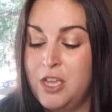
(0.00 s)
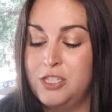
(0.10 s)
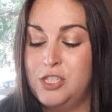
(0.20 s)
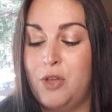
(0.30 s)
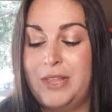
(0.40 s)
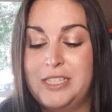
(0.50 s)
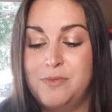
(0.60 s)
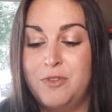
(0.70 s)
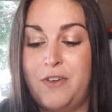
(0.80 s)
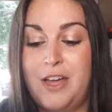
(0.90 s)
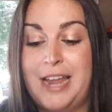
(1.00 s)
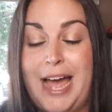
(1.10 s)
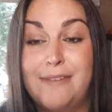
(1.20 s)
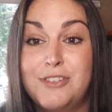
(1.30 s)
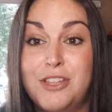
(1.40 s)
So let's move on
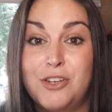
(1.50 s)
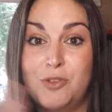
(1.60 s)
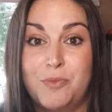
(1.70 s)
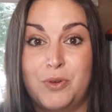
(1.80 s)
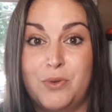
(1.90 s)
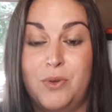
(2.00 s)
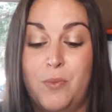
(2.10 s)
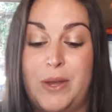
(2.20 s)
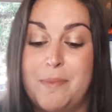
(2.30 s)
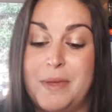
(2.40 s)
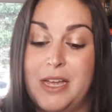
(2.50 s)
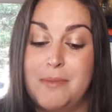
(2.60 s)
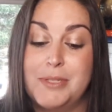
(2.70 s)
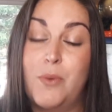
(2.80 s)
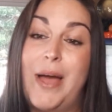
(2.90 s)
after the new moon when it
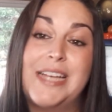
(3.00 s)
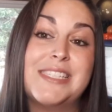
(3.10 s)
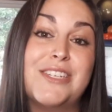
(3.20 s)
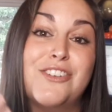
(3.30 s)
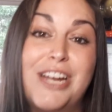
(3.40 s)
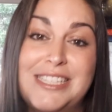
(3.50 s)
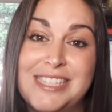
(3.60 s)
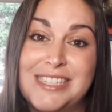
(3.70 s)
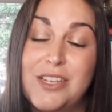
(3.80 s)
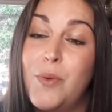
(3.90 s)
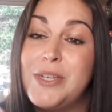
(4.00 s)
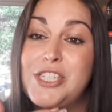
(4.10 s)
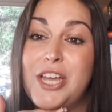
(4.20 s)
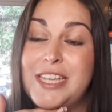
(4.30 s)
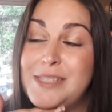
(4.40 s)
becomes a waxing crescent,
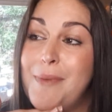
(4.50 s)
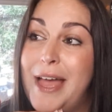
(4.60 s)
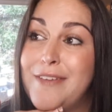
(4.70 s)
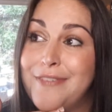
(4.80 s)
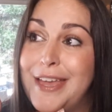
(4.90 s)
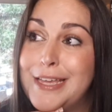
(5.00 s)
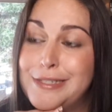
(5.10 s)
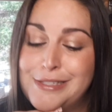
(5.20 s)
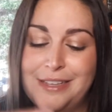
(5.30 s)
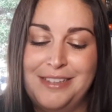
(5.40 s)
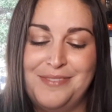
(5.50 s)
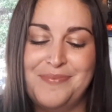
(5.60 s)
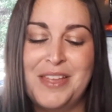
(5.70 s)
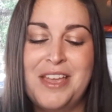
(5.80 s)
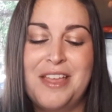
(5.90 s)
which is my phase.
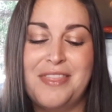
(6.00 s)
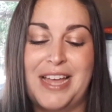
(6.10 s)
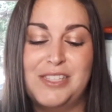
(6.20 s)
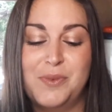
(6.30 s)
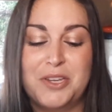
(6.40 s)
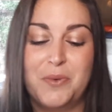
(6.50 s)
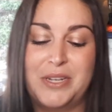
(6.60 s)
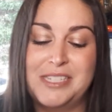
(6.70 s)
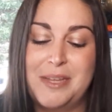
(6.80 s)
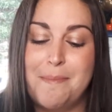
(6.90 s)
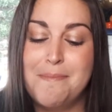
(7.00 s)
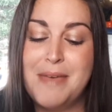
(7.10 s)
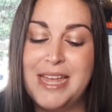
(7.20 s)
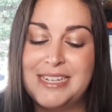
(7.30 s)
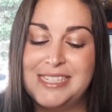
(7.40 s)
That's when you want to
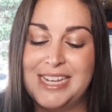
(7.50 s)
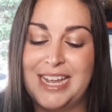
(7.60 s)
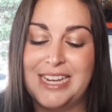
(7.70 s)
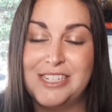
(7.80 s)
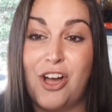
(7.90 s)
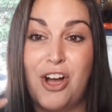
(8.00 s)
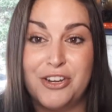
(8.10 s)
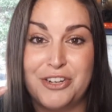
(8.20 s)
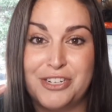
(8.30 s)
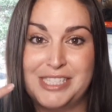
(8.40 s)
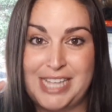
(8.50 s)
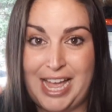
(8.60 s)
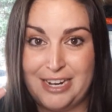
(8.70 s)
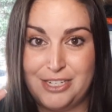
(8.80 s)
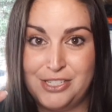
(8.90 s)
meditate on your
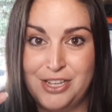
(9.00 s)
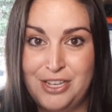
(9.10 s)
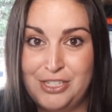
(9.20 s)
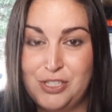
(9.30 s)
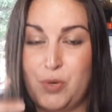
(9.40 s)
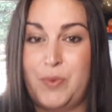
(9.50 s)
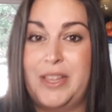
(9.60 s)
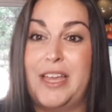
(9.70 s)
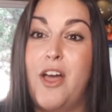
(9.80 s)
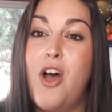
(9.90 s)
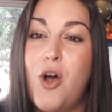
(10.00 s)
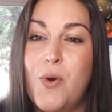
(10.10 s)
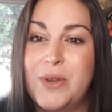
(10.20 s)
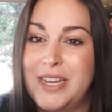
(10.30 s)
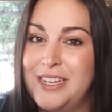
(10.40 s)
desires. So really
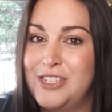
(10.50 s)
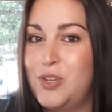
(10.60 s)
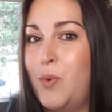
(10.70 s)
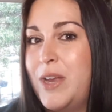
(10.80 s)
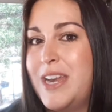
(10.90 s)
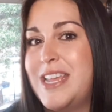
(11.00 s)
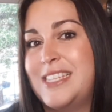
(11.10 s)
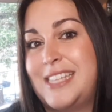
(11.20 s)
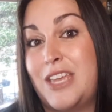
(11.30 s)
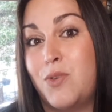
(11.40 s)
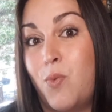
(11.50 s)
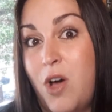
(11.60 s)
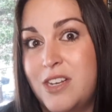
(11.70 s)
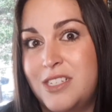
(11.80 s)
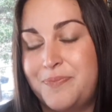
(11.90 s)
hone in to what it is that you
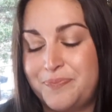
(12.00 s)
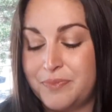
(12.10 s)
want.